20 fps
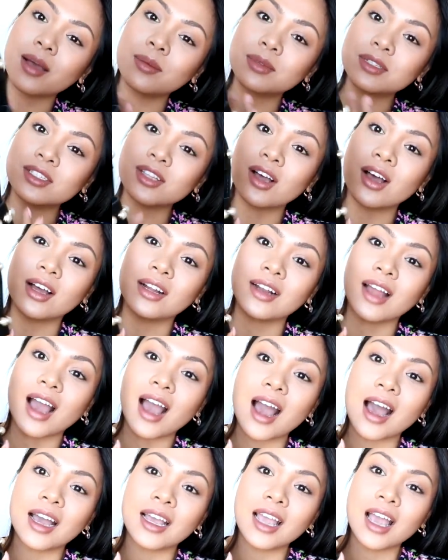Amazon.
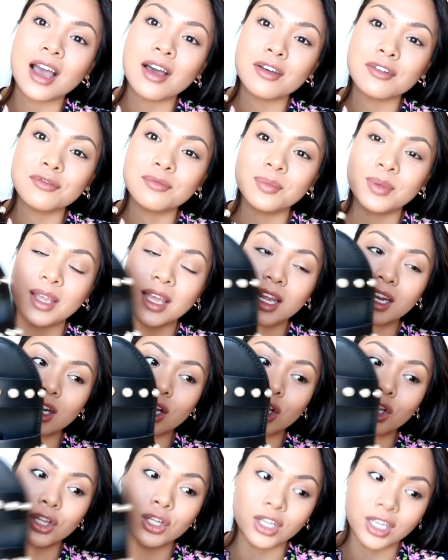I have
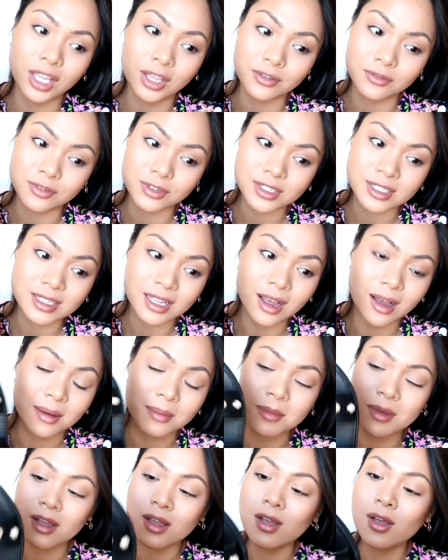been looking for
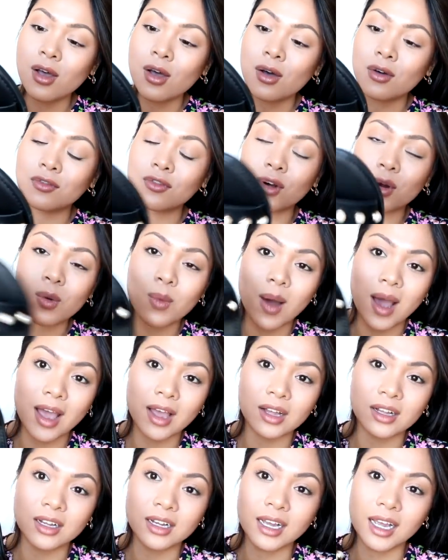some for a
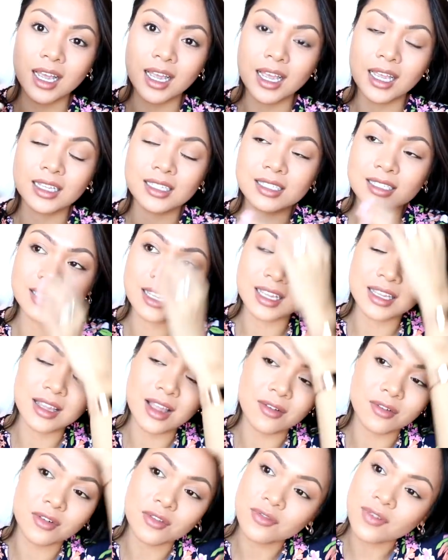while. I just can
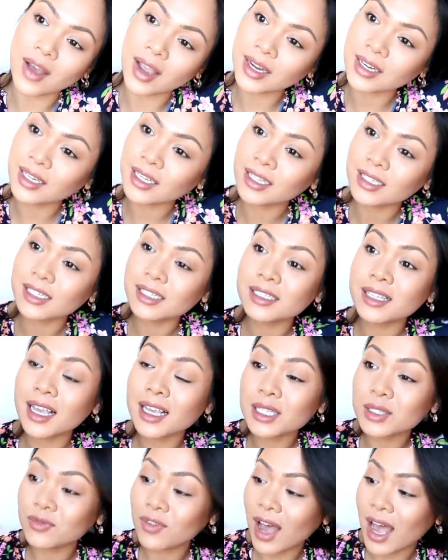never find it in a size